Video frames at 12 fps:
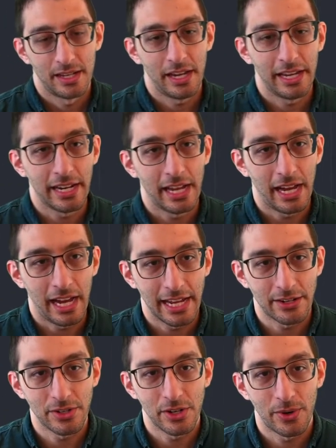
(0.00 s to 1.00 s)
And I
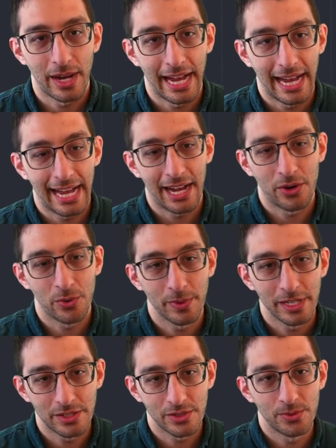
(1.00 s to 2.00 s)
don't know how
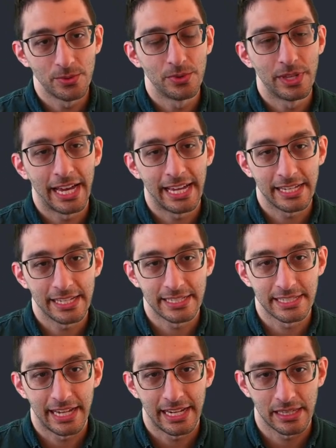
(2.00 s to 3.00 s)
we do that
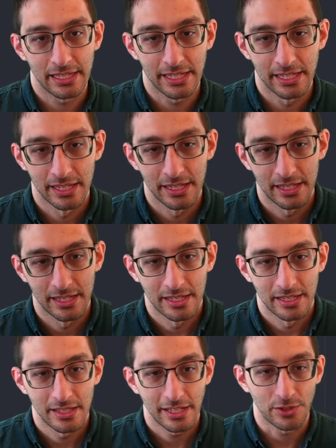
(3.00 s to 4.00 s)
exactly.
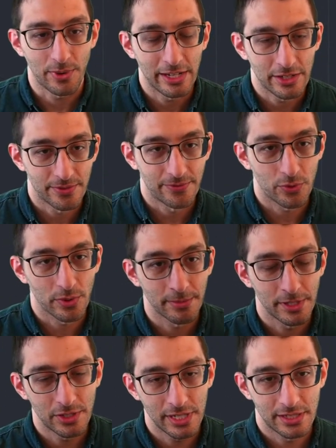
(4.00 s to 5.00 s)
Like, do I just form the
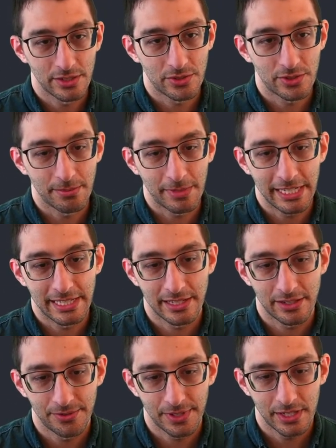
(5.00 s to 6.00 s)
JSON string
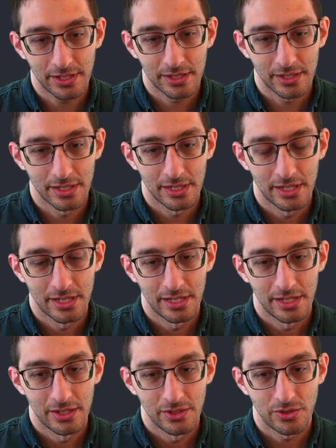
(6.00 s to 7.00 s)
myself here?
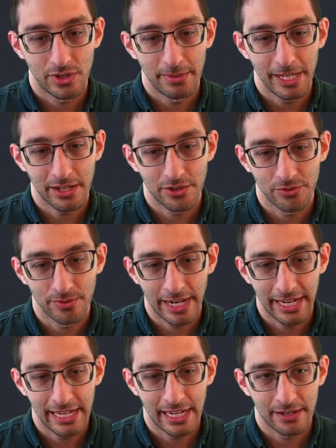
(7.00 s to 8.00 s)
Do I make an
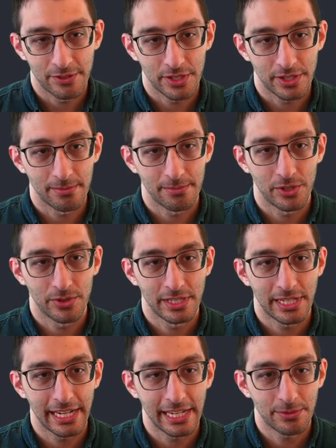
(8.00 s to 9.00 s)
array out of all the components?
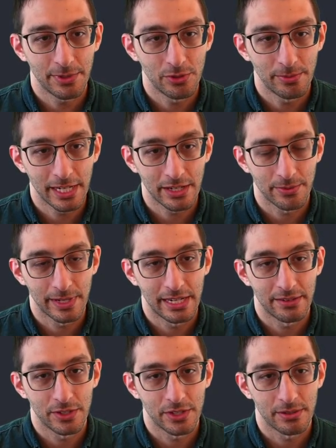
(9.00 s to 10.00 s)
I guess we do make an array out
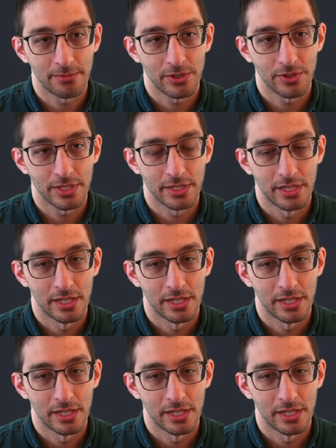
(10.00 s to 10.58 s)
of all the components.